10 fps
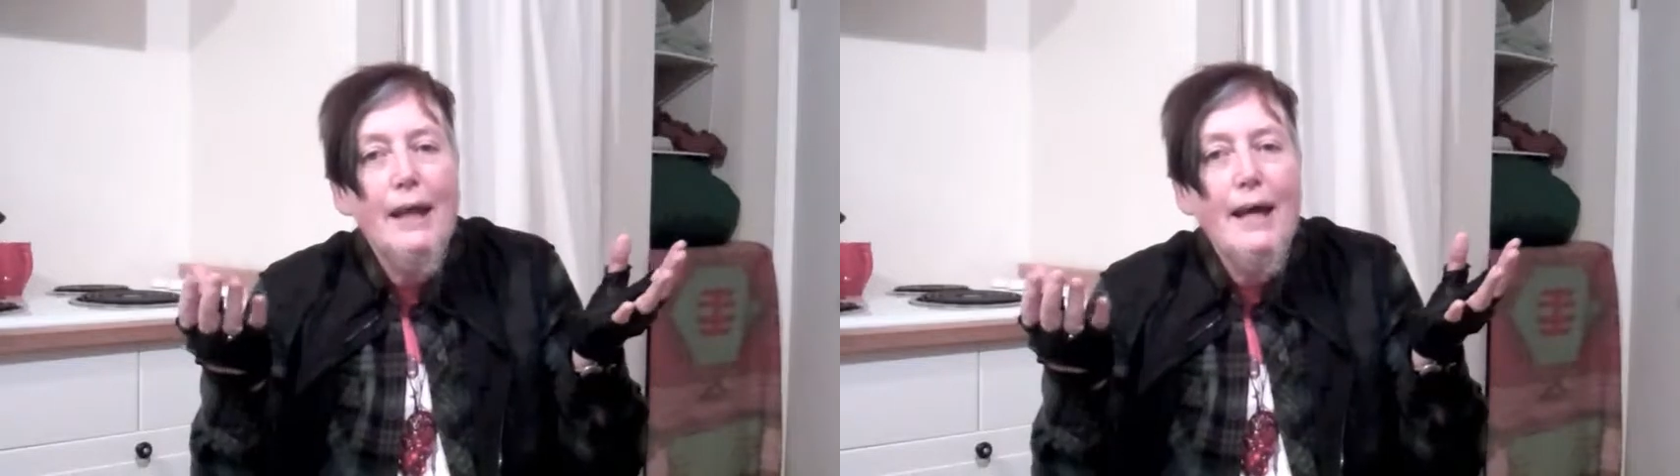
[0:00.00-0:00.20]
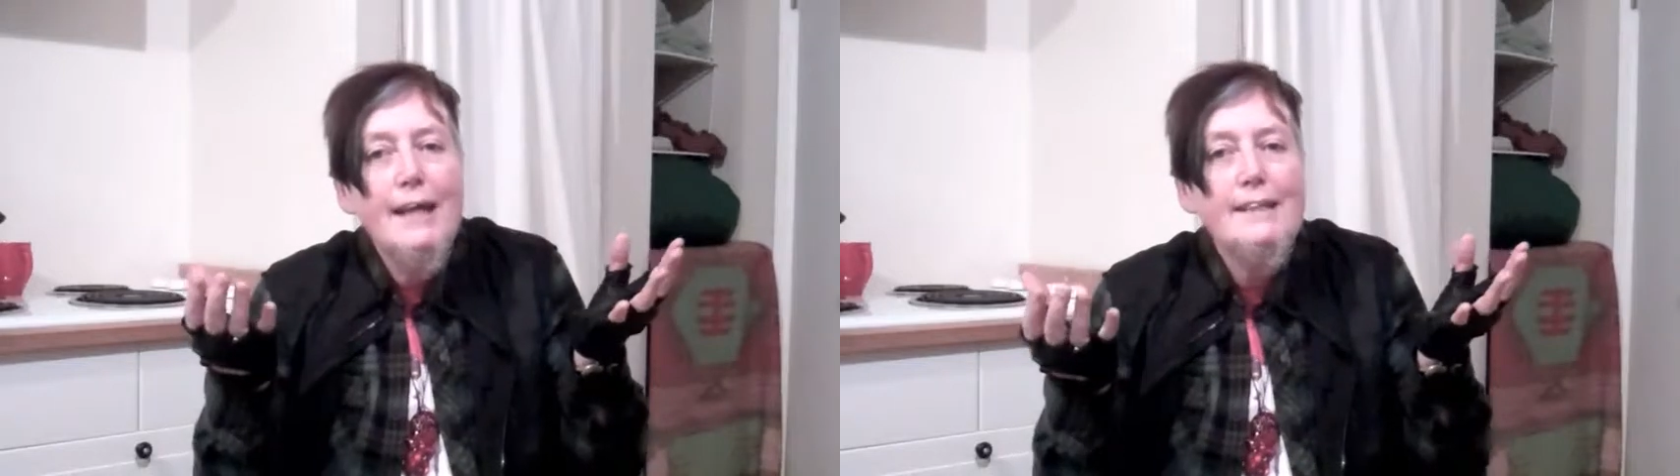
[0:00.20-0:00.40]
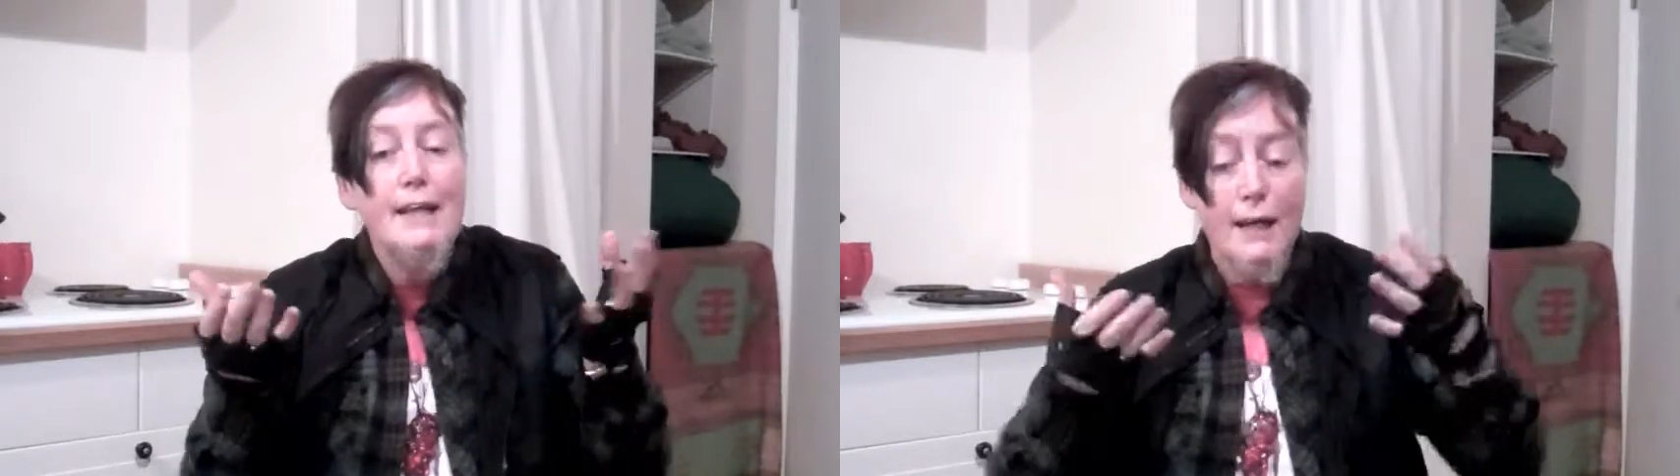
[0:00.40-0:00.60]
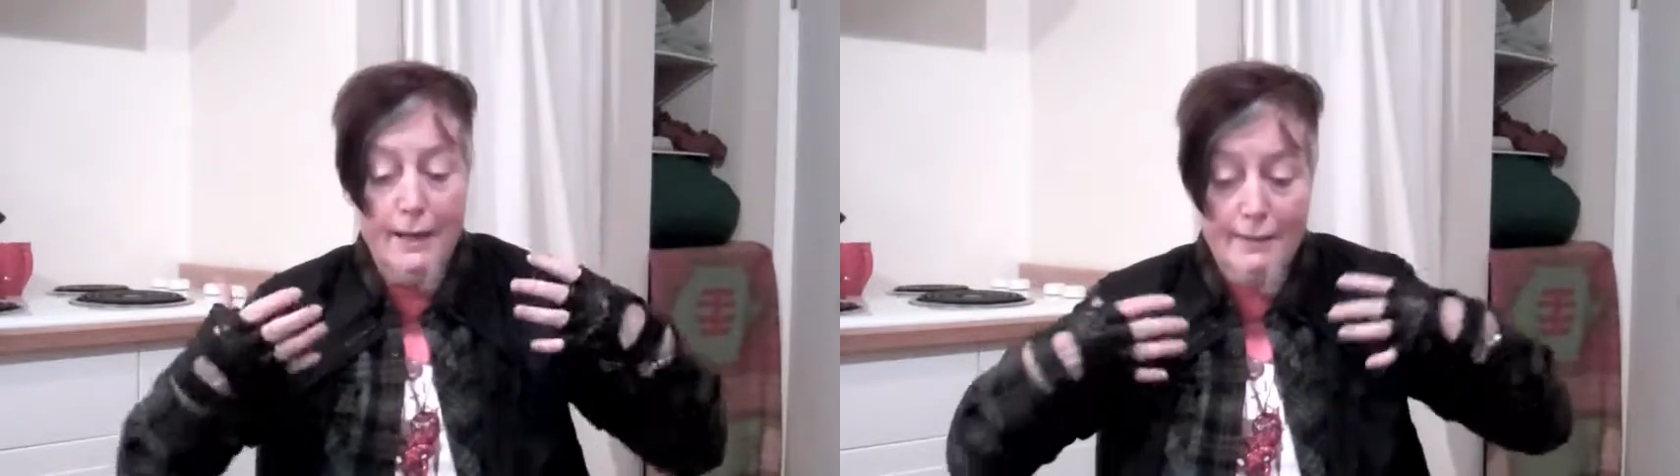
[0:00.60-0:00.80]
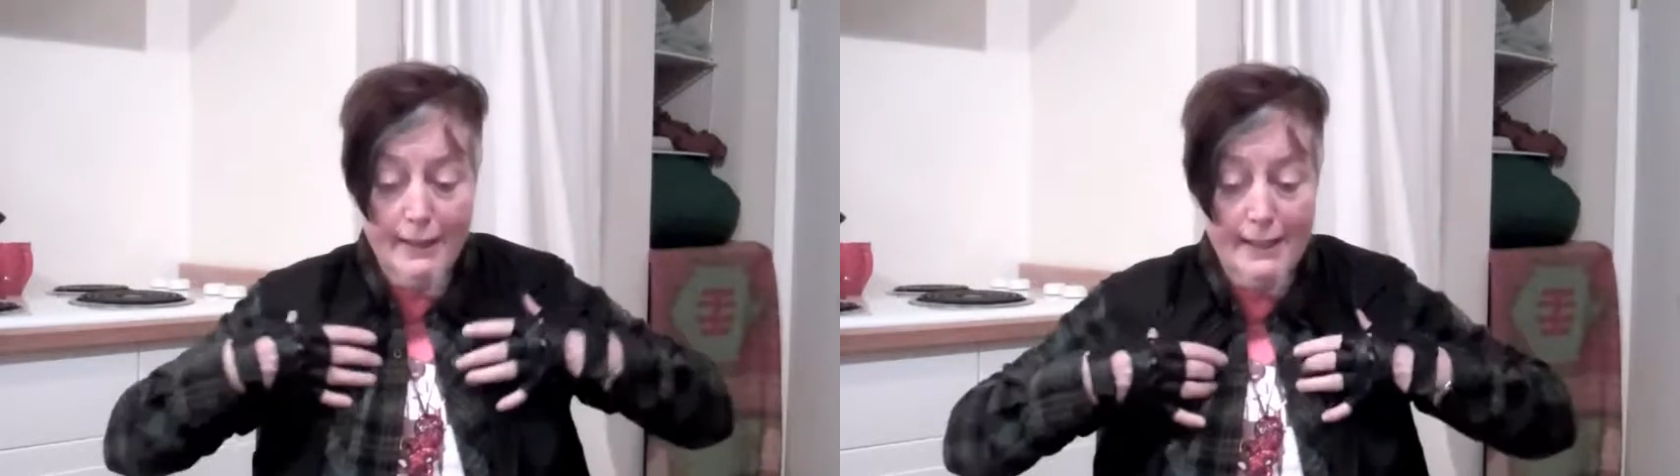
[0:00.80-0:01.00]
And
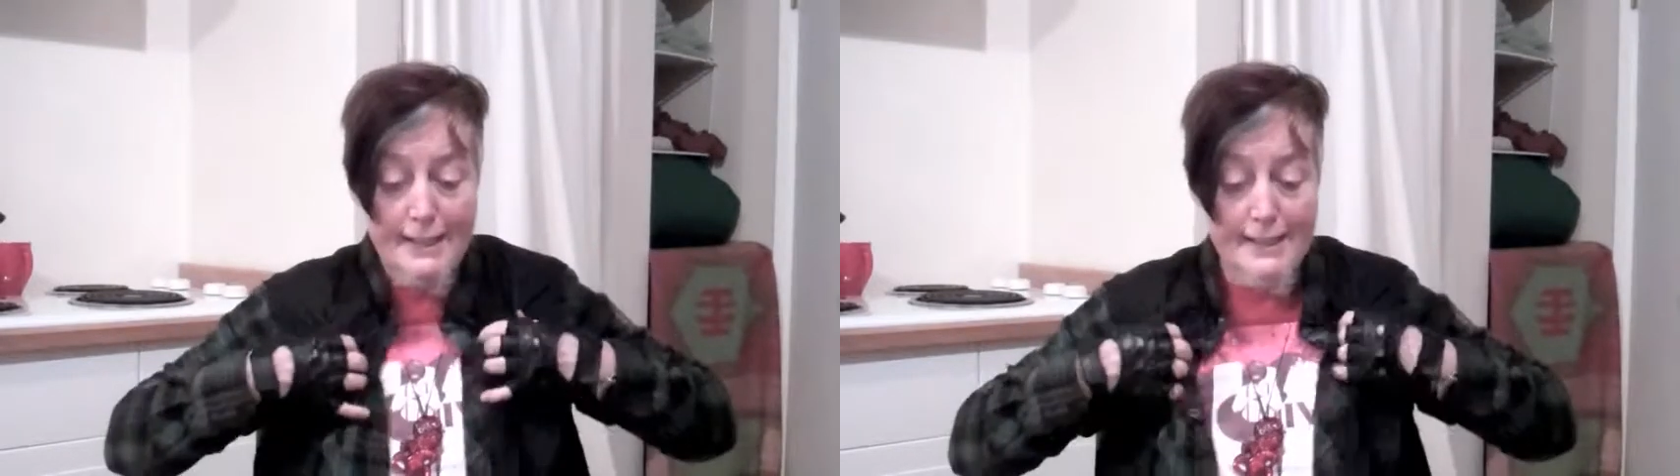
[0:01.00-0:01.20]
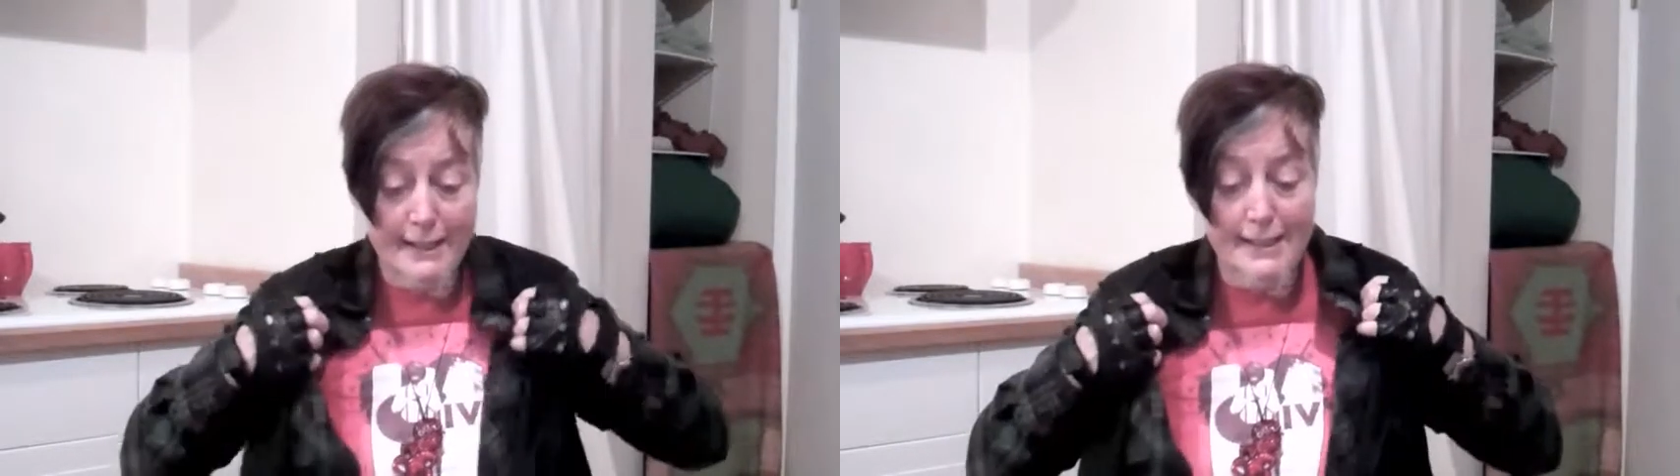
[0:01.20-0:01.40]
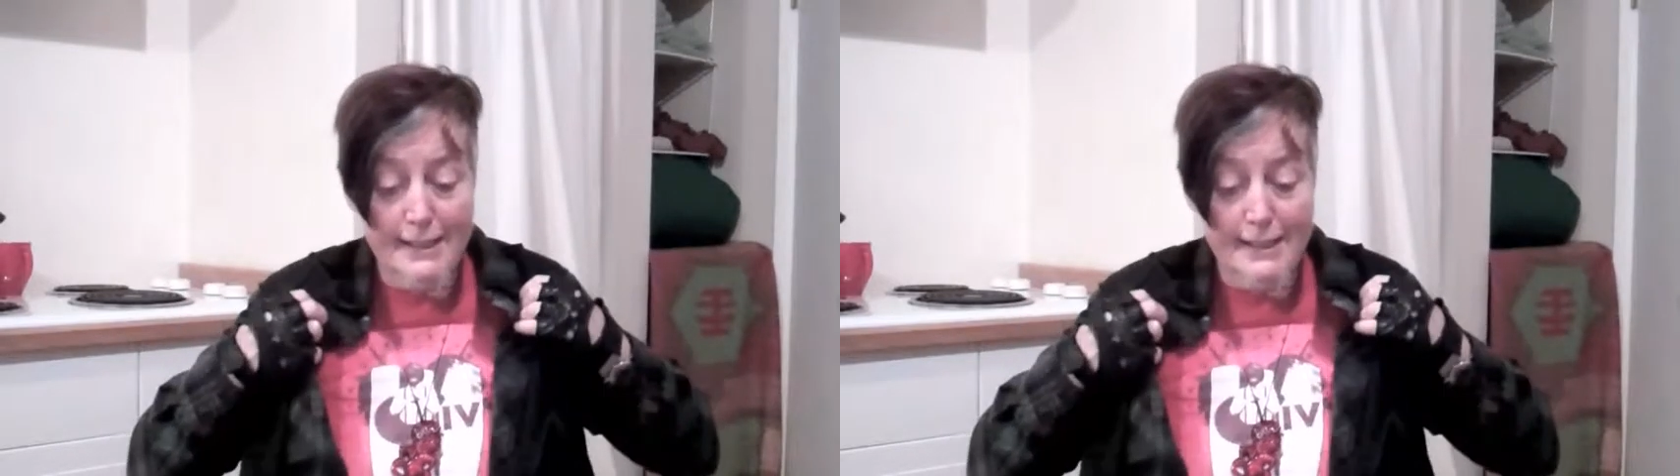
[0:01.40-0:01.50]
these